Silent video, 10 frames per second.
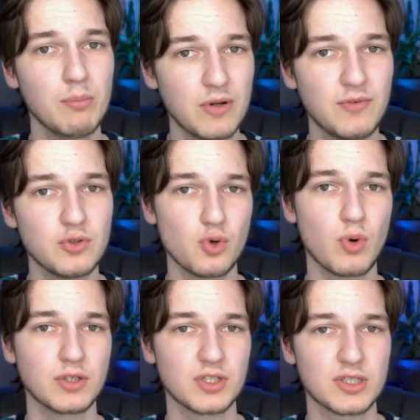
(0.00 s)
But if you do
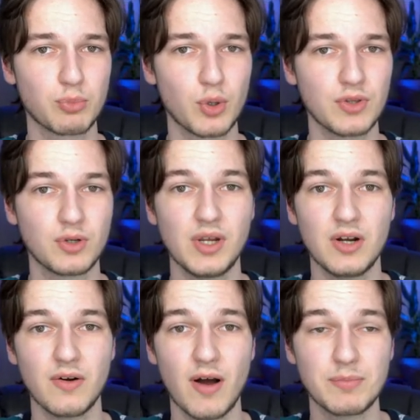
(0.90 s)
want to support the
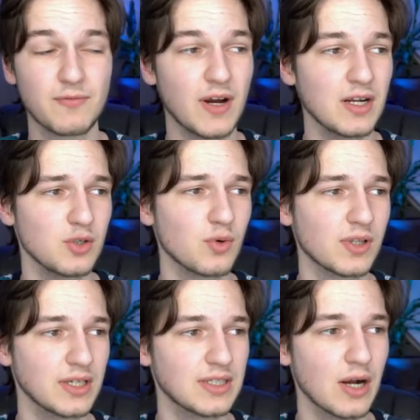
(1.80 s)
creator of Optifine, you
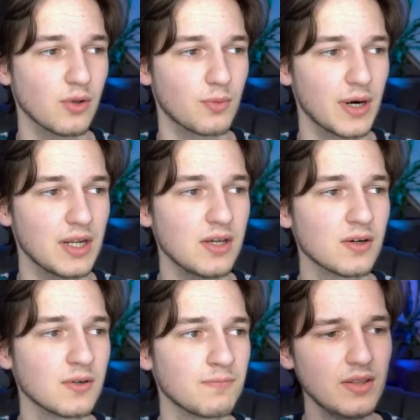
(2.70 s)
click download right
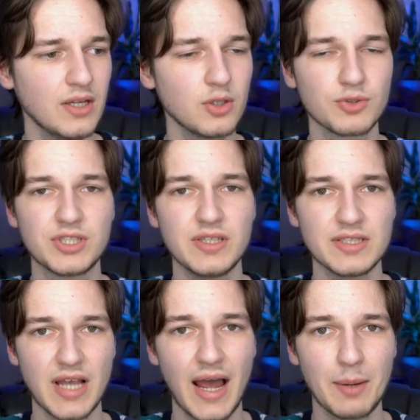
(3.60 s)
here. Then you'll see
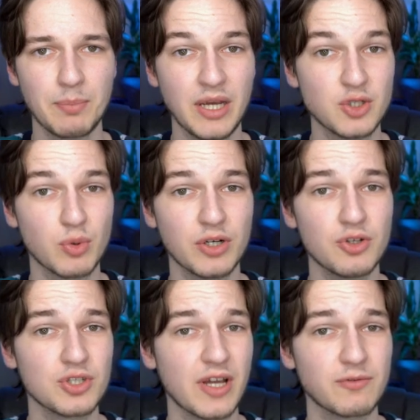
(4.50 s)
this ad page where you
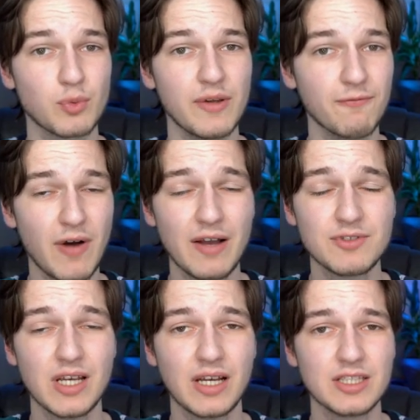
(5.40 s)
just have to wait 5
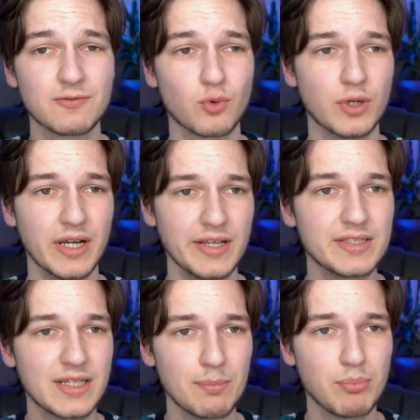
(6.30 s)
seconds for a
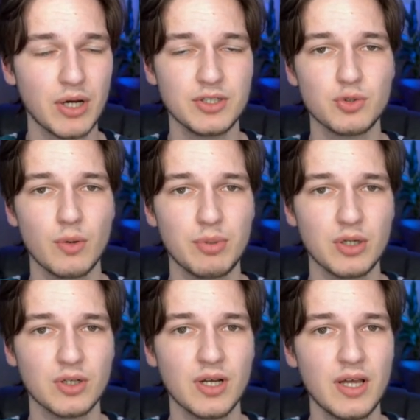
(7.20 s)
skip button to
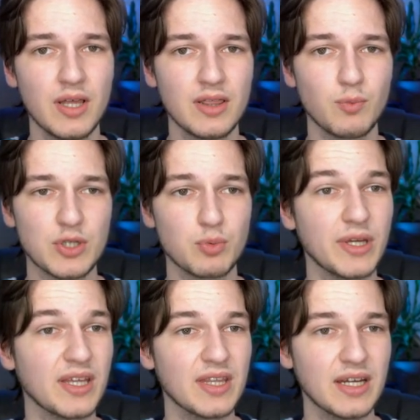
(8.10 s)
appear, which
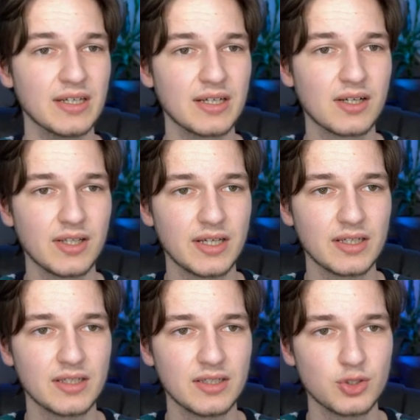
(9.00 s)
we can then
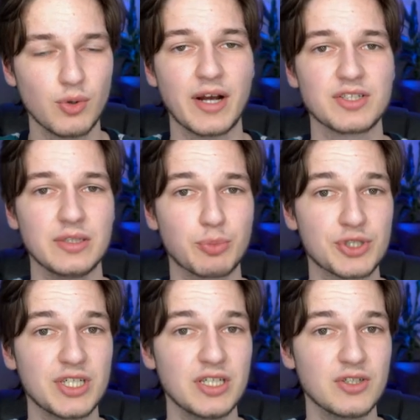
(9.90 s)
click to actually
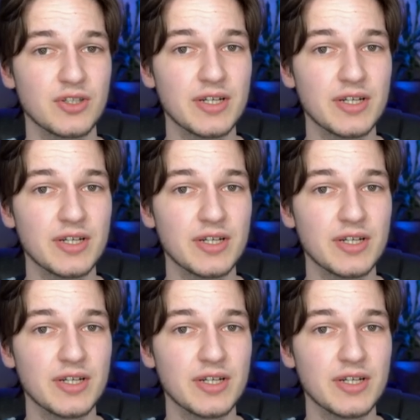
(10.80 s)
proceed to the